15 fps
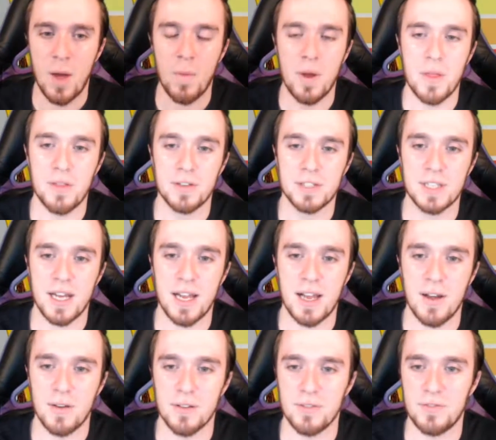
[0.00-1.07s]
want this guy
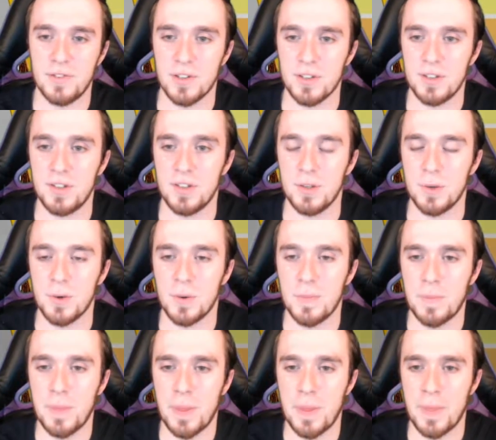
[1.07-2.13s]
out in the field, too.
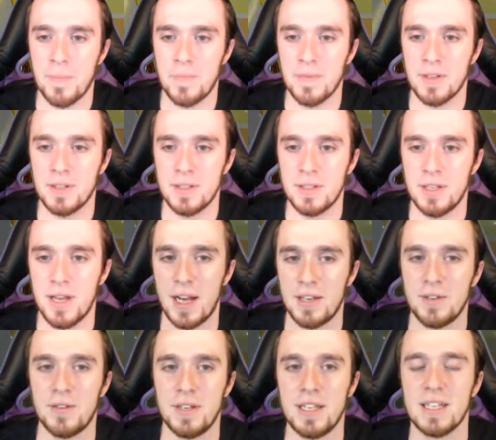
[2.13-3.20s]
I
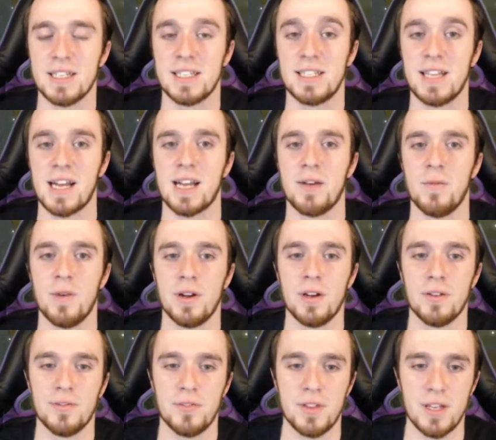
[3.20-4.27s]
don't need a second one of
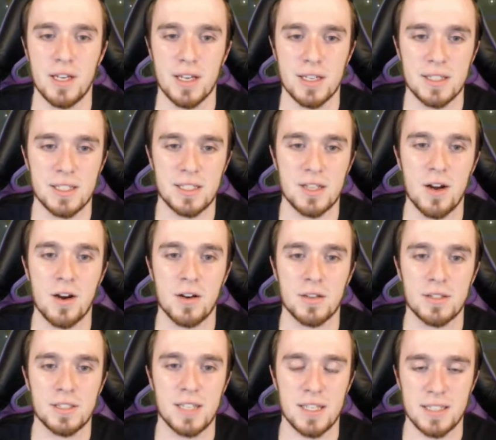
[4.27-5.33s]
the Star
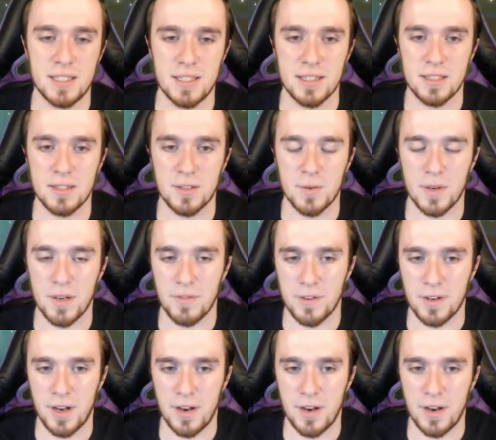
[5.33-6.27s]
Cestius, or whatever,